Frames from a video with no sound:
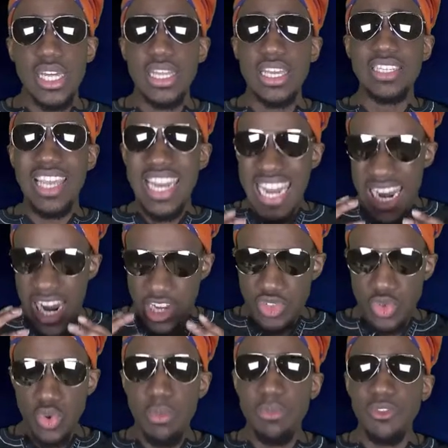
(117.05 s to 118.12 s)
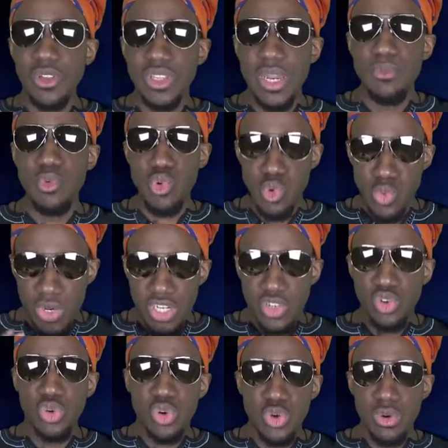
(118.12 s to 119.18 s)
It's a nice group for them, really
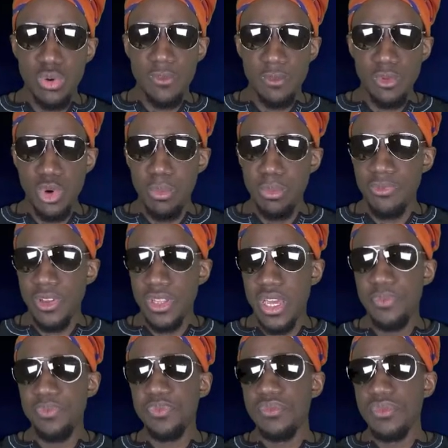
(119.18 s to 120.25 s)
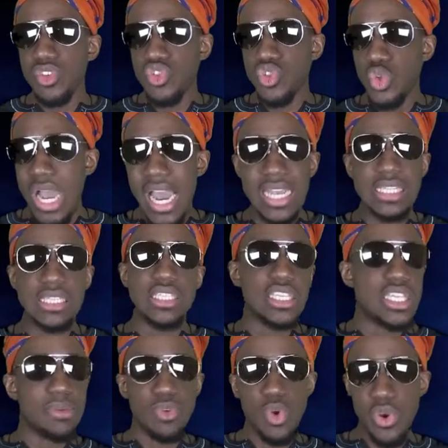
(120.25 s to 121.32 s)
good group for them. So I see
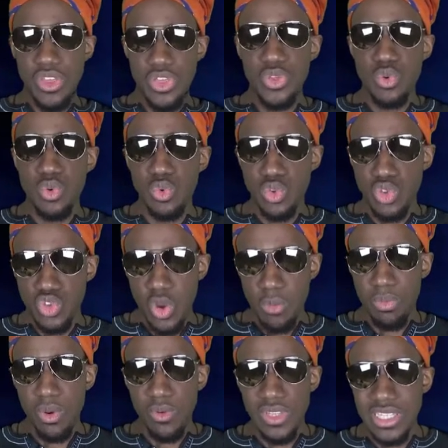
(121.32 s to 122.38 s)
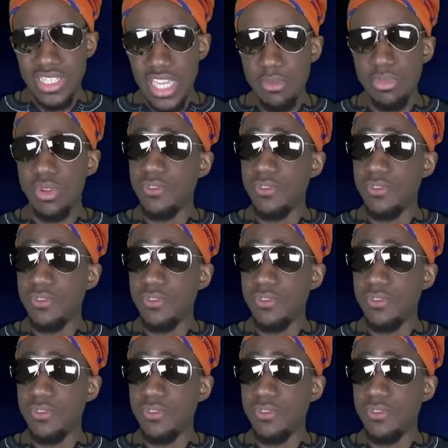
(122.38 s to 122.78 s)
them going through top of the table.